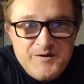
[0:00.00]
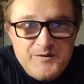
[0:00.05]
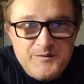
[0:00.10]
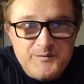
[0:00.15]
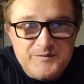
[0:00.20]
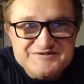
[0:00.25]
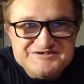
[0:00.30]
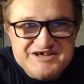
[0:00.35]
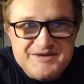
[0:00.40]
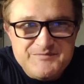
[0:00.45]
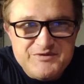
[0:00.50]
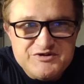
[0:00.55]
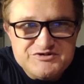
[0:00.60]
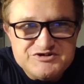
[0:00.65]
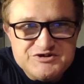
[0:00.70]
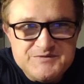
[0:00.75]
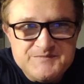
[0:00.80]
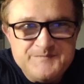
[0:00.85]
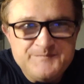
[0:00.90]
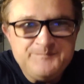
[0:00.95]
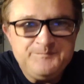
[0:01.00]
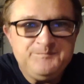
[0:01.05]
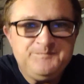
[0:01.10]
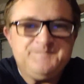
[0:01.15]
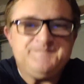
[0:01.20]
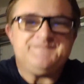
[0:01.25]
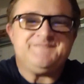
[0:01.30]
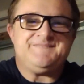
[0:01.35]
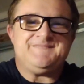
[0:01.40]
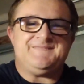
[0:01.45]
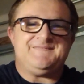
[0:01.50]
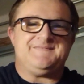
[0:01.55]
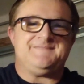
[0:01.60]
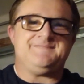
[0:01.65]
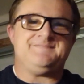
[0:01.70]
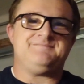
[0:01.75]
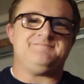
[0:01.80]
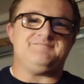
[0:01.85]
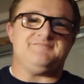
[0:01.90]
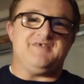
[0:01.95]
What's up, YouTube?
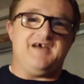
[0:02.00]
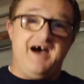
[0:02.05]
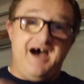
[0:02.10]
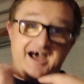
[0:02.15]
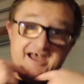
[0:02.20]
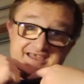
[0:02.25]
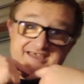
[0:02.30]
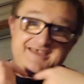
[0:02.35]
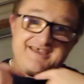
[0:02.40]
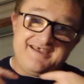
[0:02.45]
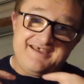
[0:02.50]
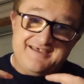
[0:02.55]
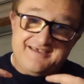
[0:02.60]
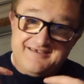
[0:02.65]
I